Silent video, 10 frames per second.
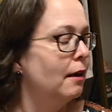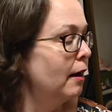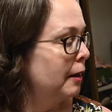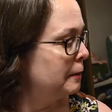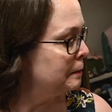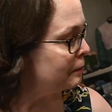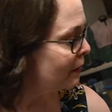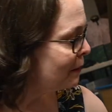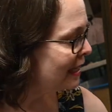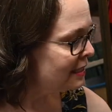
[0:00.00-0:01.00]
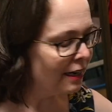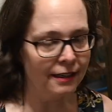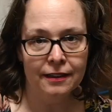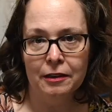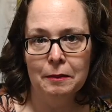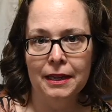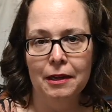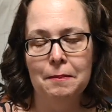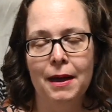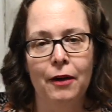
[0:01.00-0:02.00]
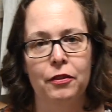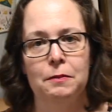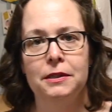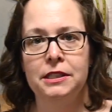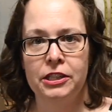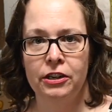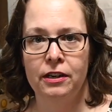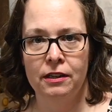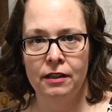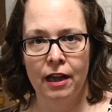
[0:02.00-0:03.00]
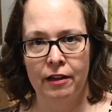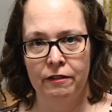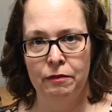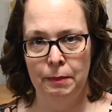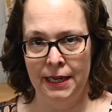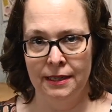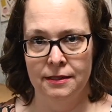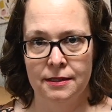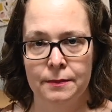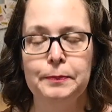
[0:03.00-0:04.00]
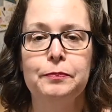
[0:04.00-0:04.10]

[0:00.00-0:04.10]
But let's talk a little bit about the material of pens.